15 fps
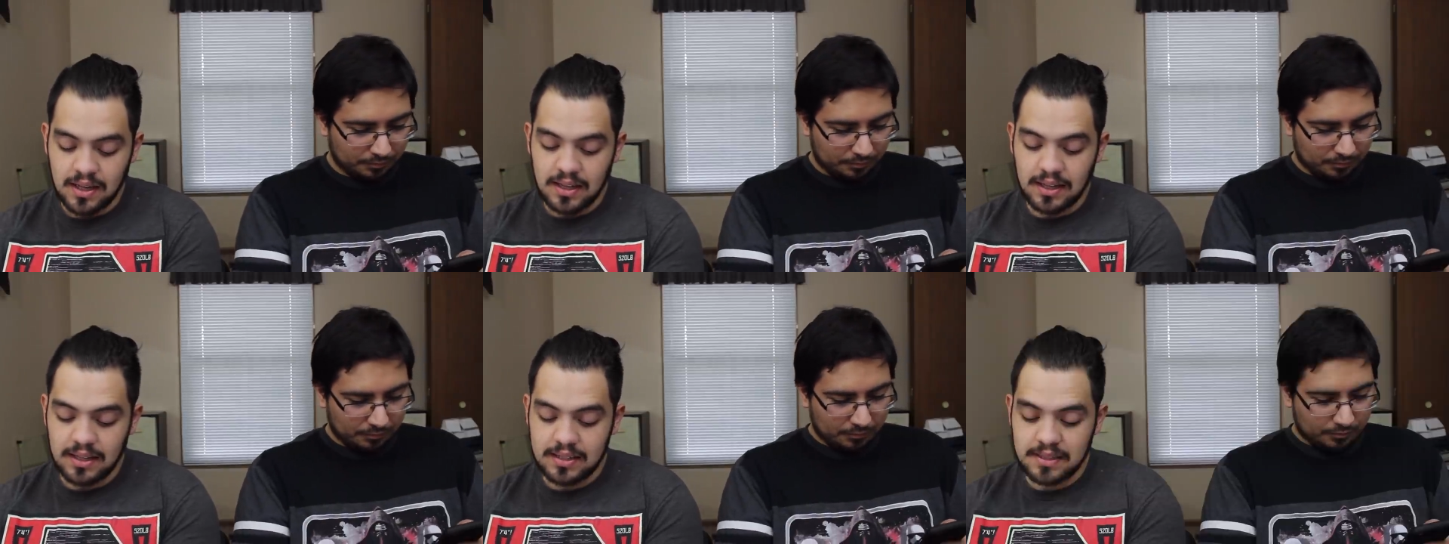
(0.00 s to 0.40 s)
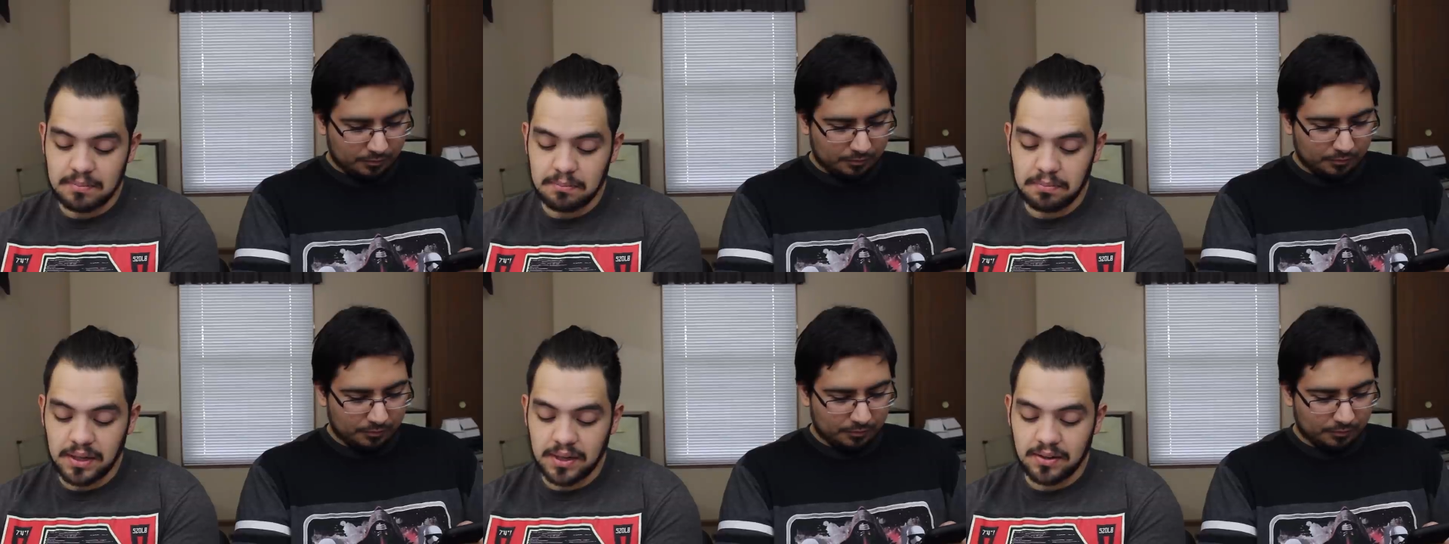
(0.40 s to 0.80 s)
Speaker 1: that's
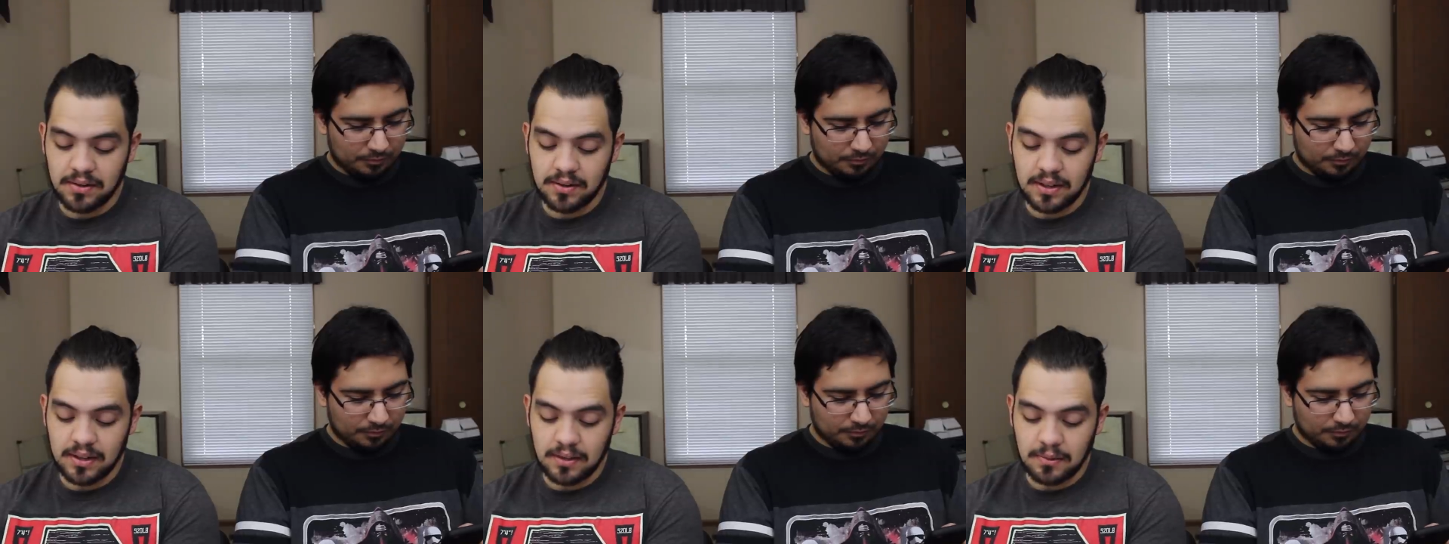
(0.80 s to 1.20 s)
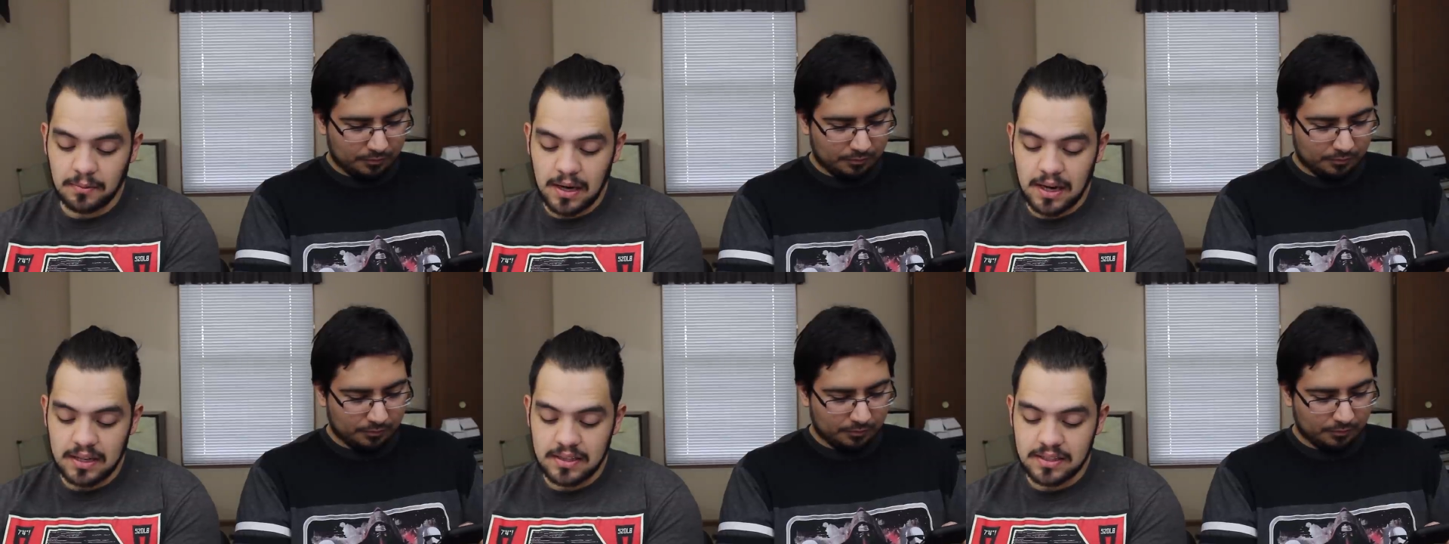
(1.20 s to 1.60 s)
bigger than the
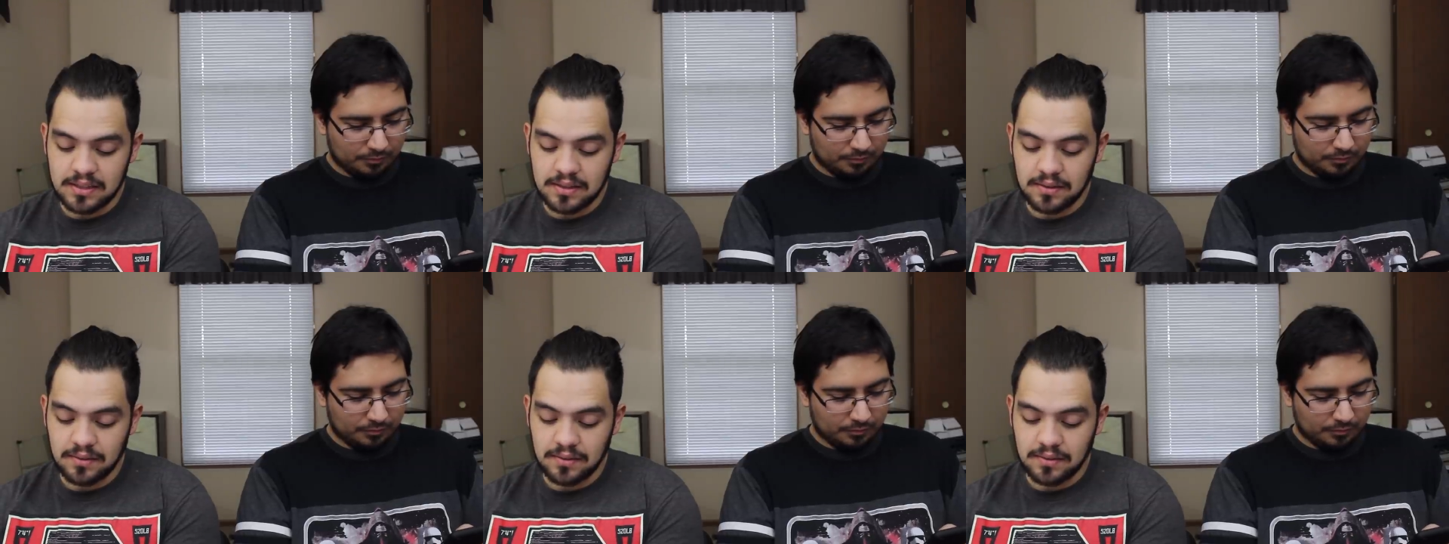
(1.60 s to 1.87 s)
rest